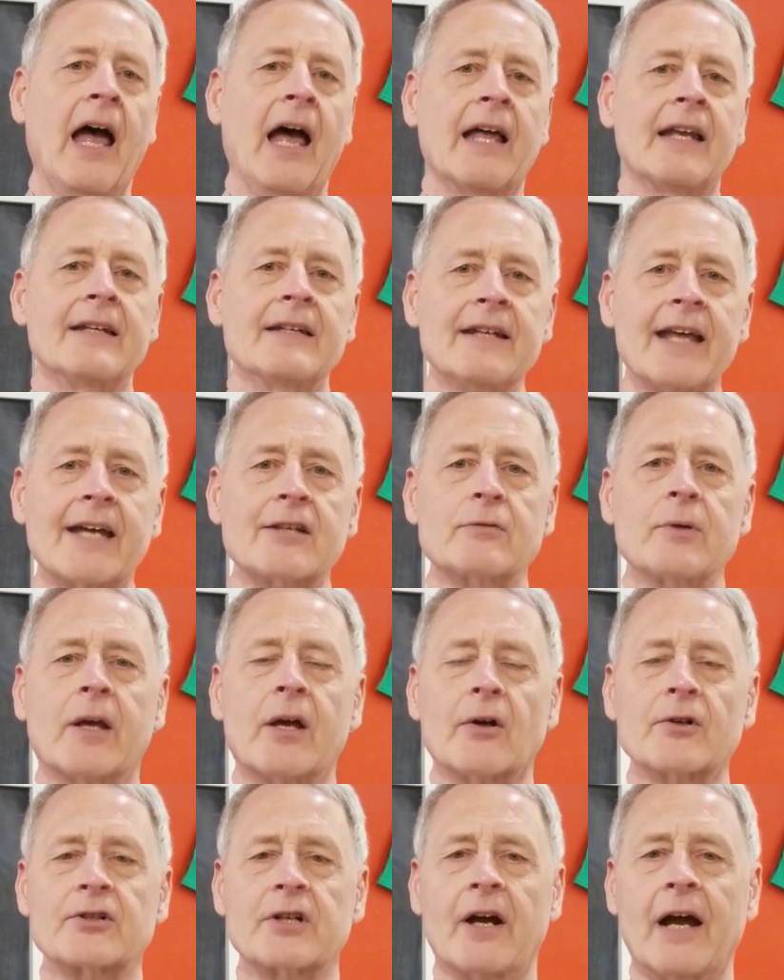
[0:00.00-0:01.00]
Next week,
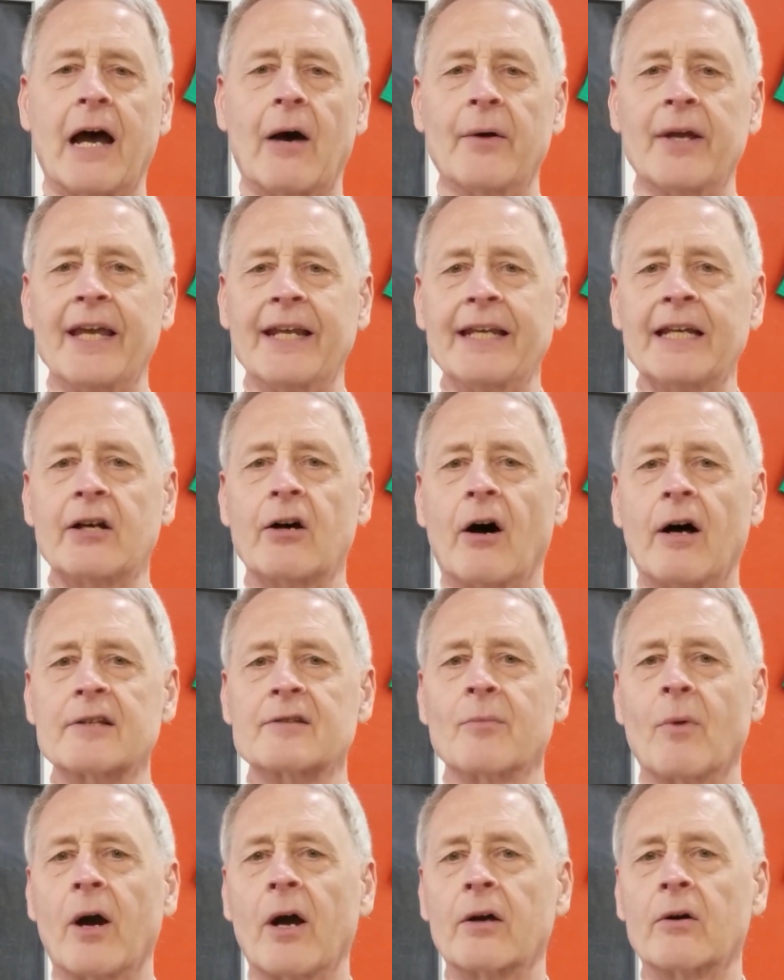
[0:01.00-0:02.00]
I'll share how hitting God's
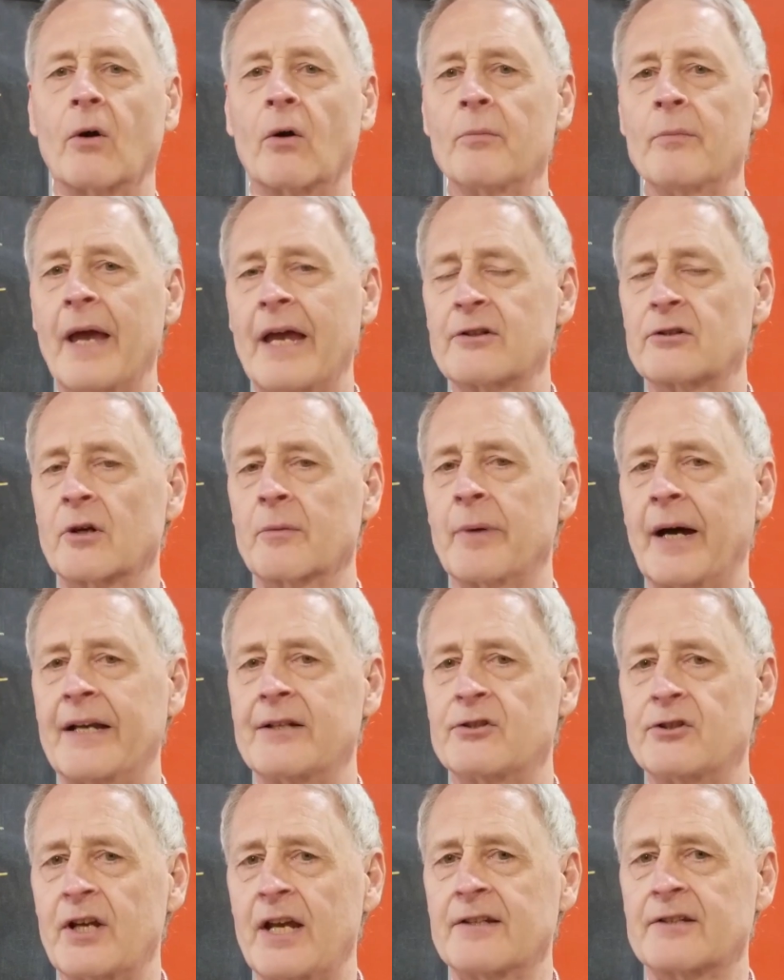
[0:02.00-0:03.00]
mark or measuring by
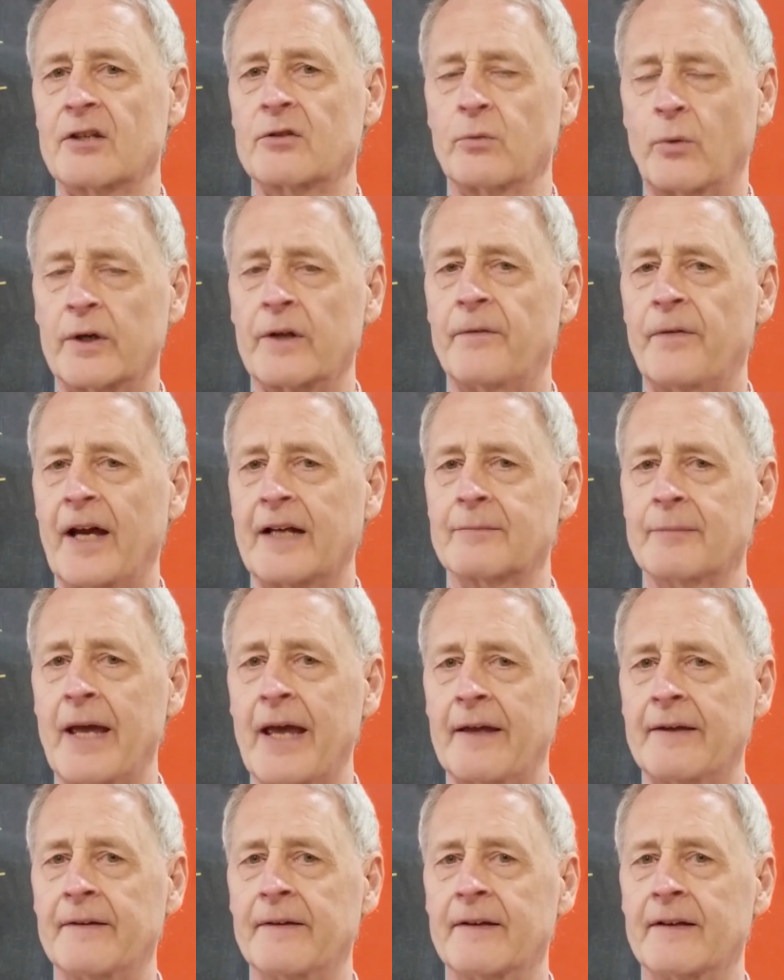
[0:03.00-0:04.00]
Jesus would affect
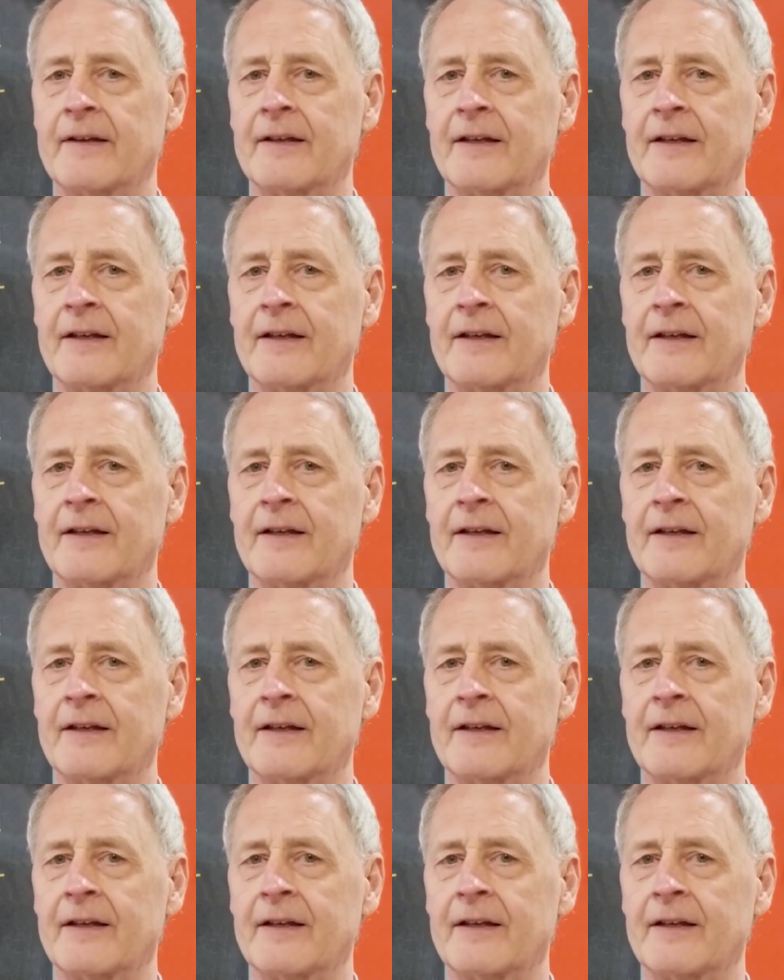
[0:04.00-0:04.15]
Meg.